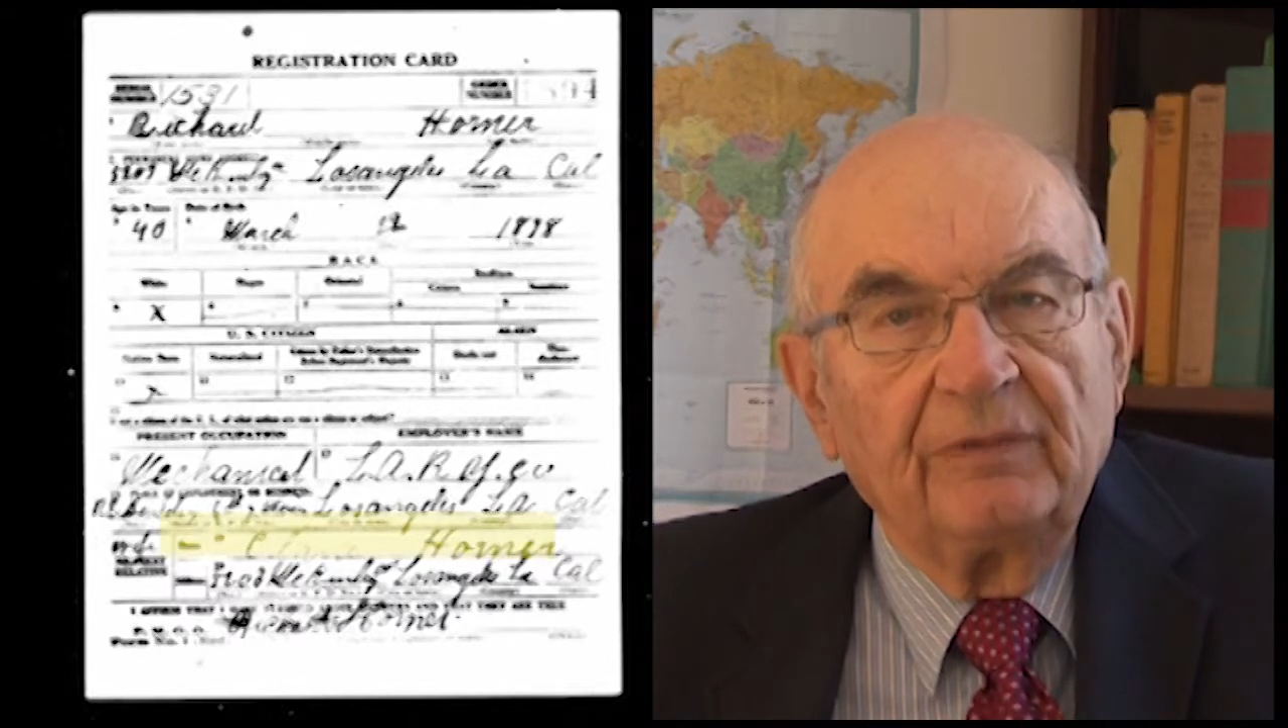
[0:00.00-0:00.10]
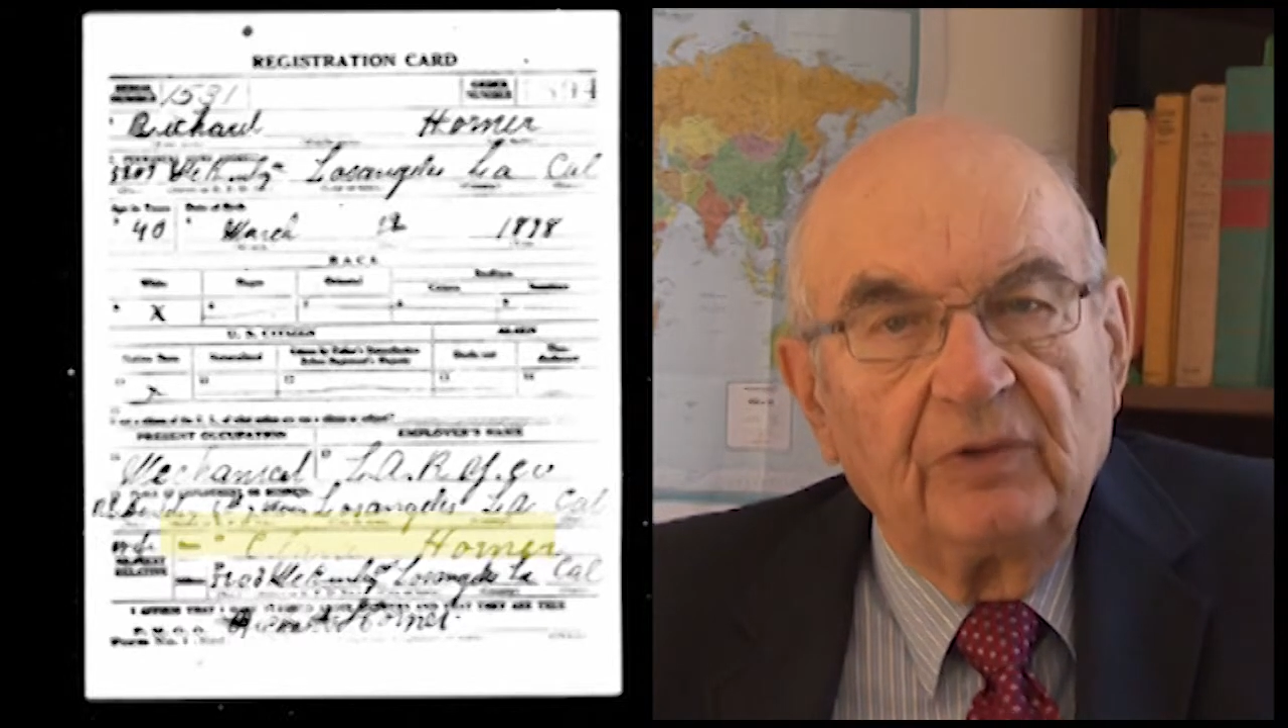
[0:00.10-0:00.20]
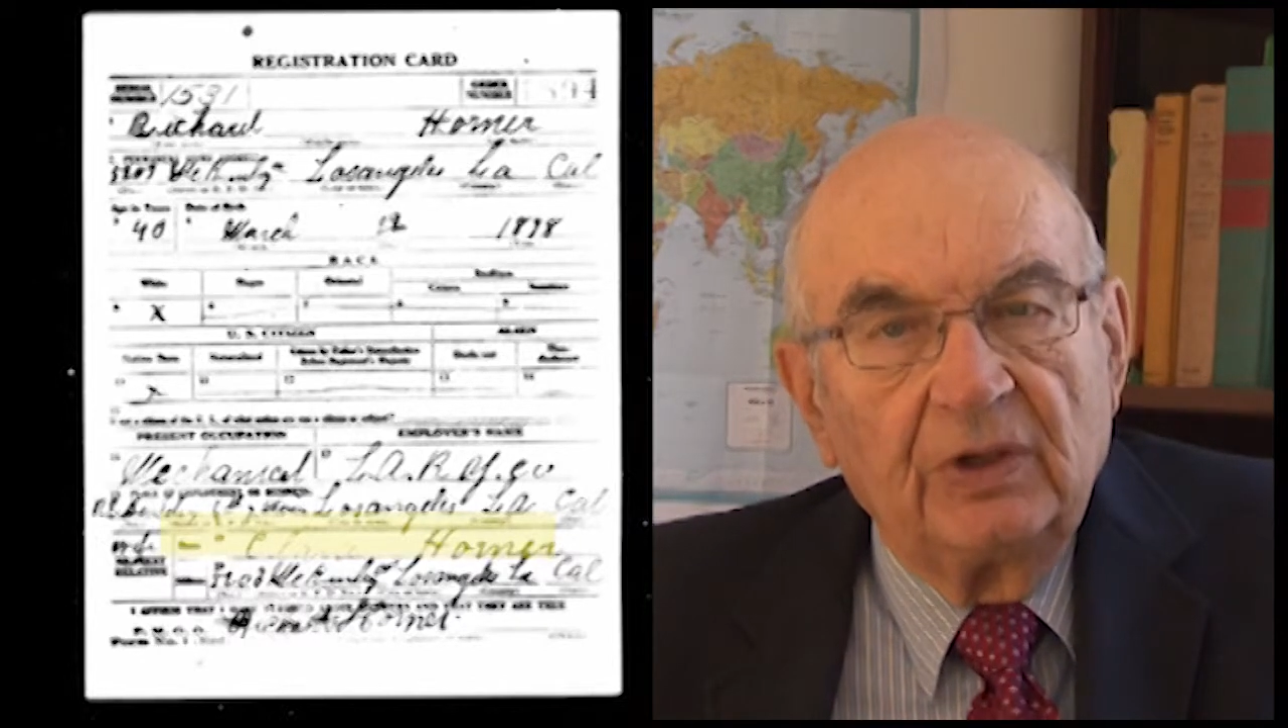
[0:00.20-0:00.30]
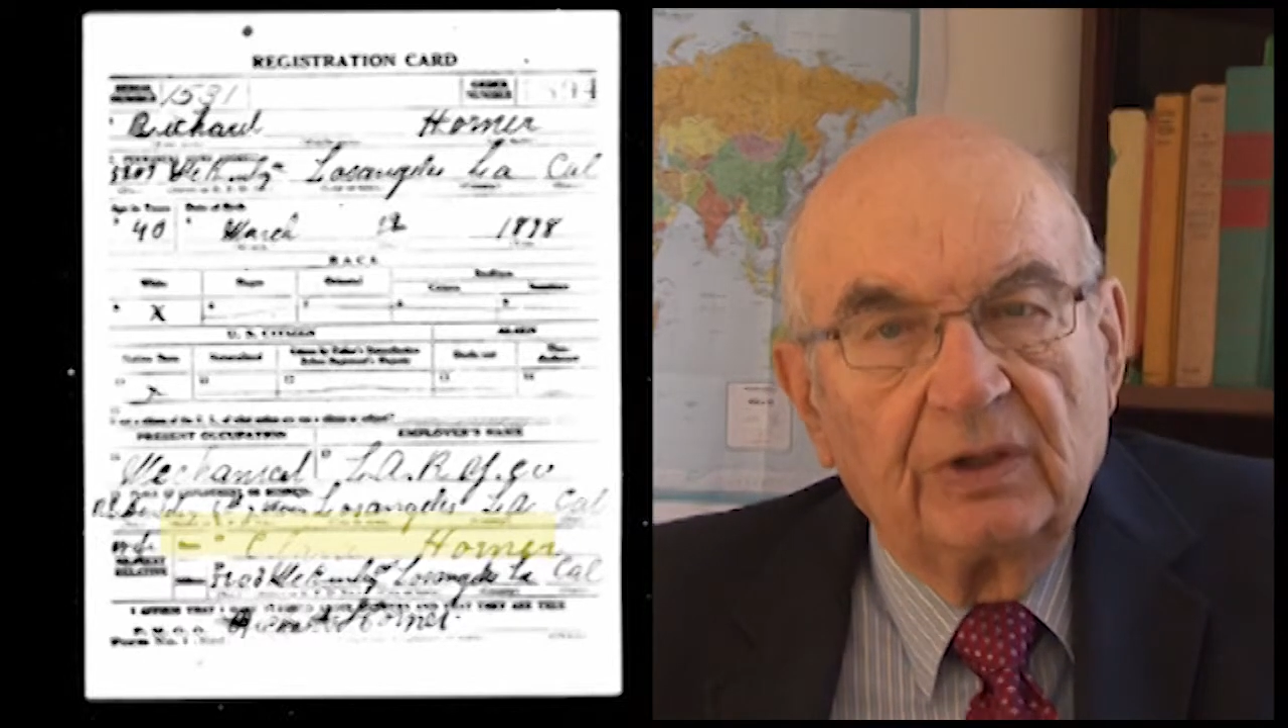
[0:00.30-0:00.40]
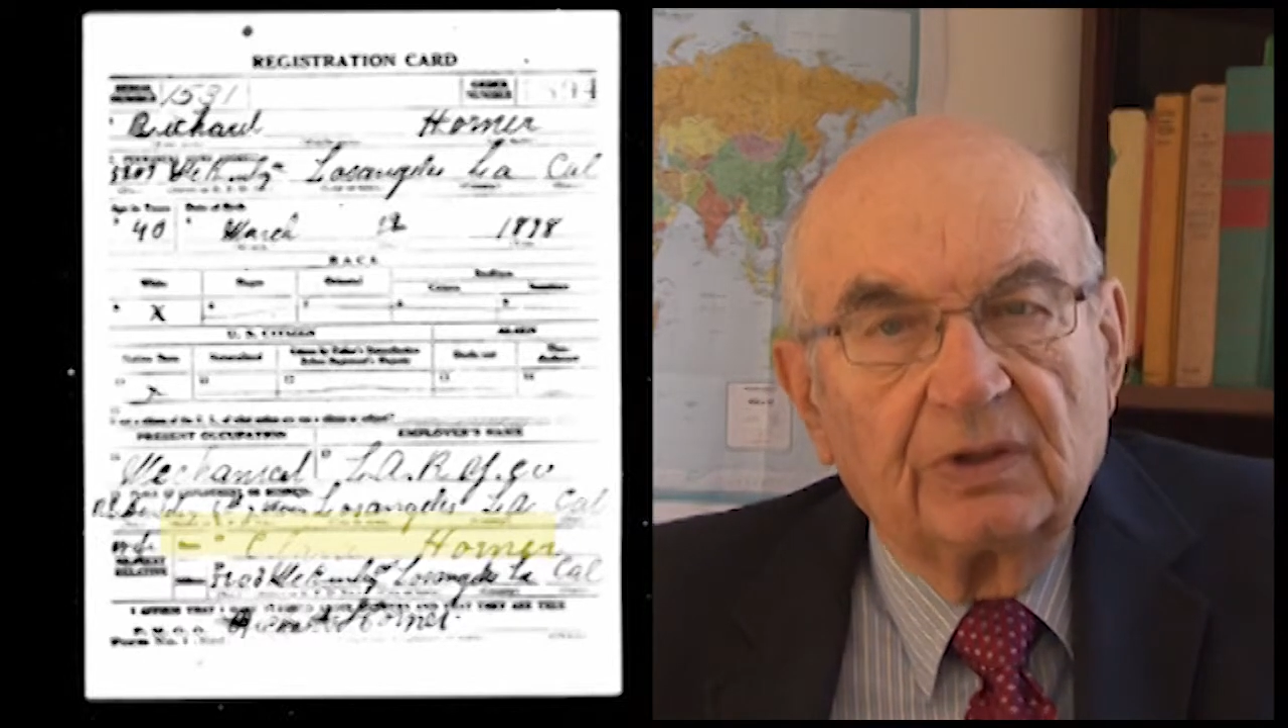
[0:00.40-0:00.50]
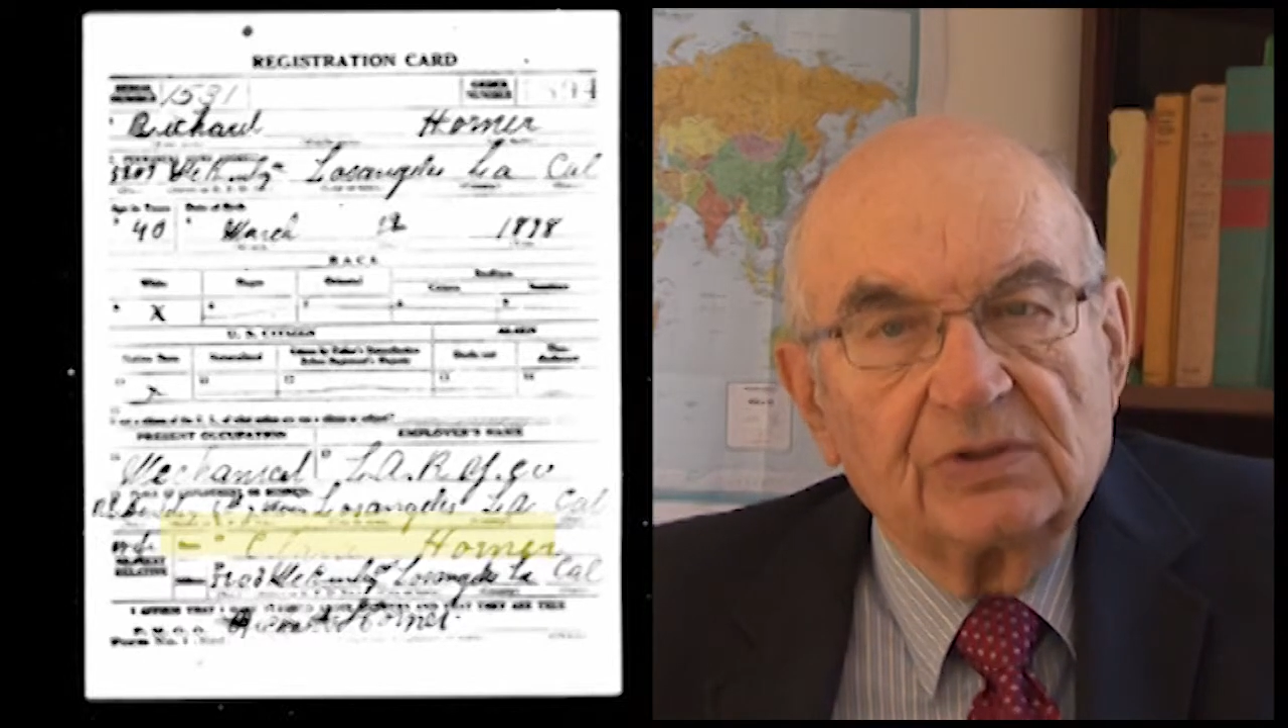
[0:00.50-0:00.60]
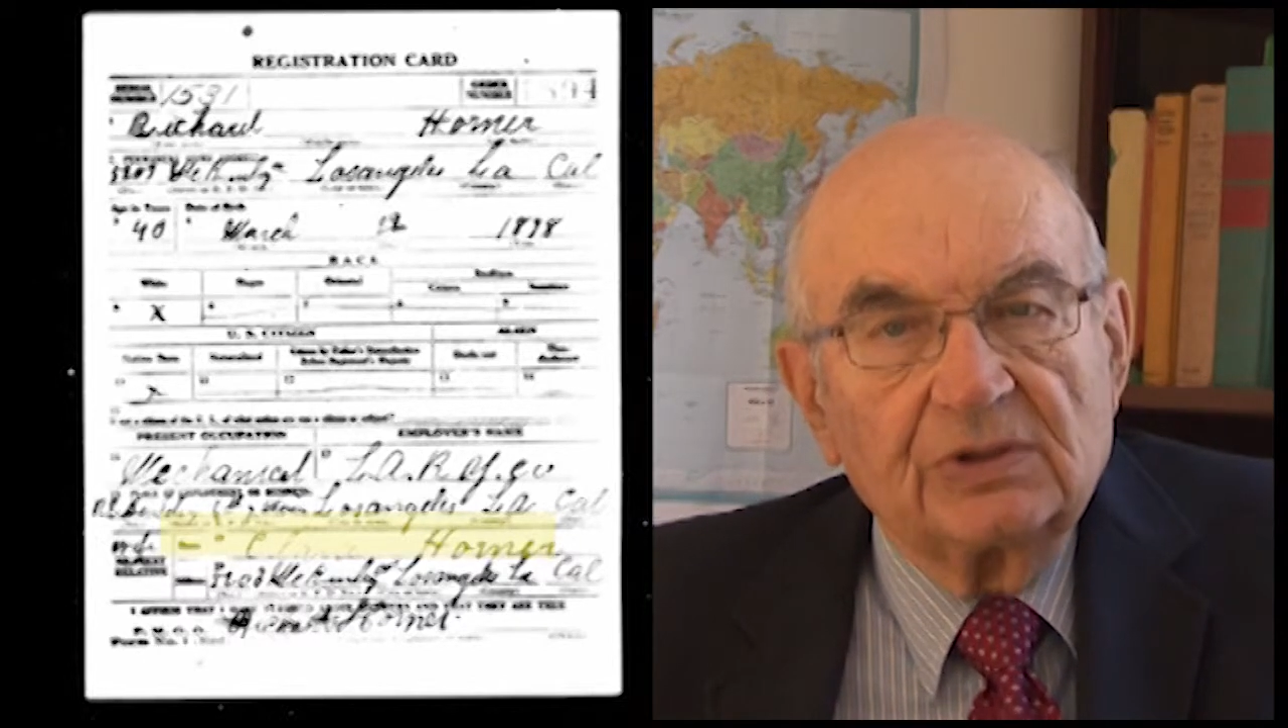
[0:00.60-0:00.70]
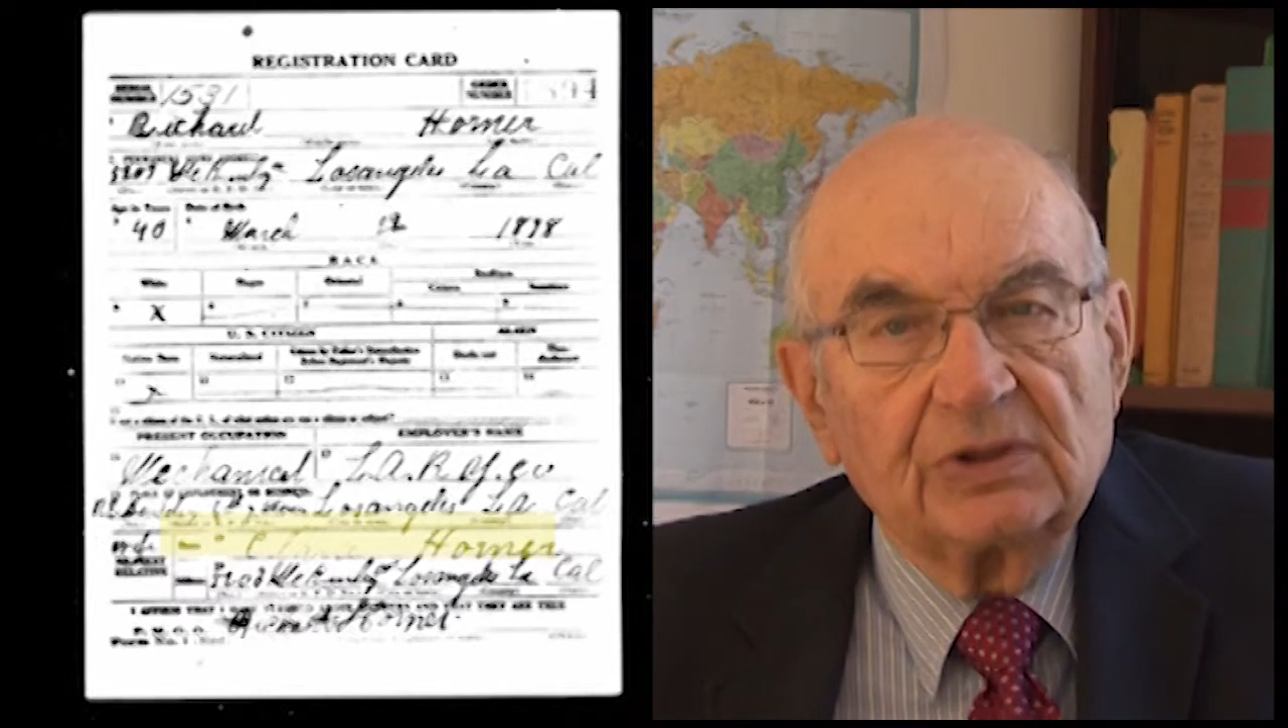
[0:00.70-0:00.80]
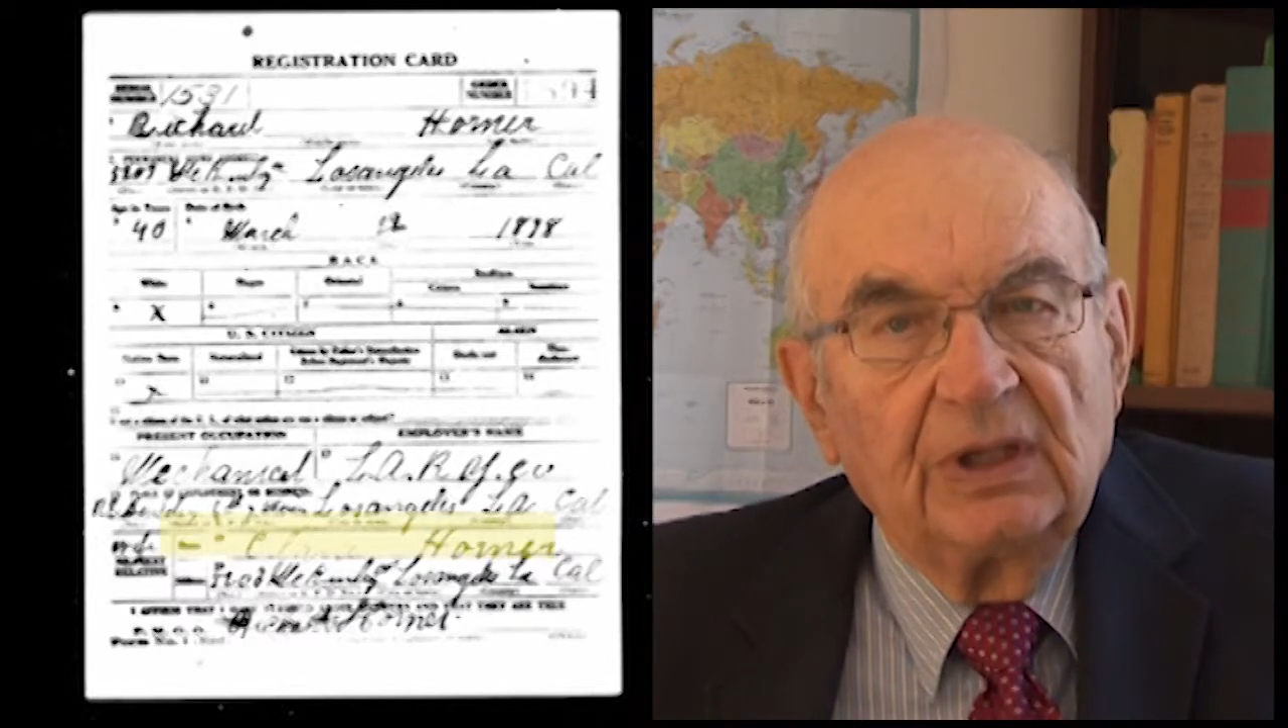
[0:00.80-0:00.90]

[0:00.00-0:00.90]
of years,